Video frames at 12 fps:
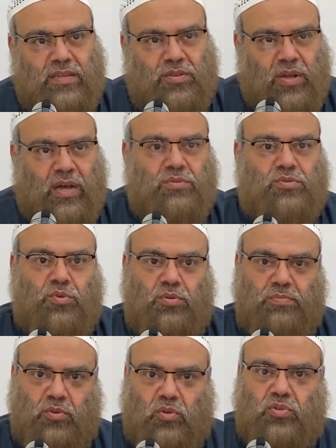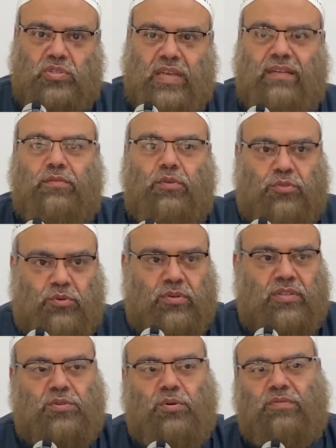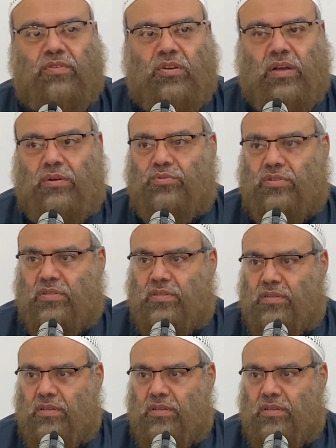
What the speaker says: in your household because you have authority over your house.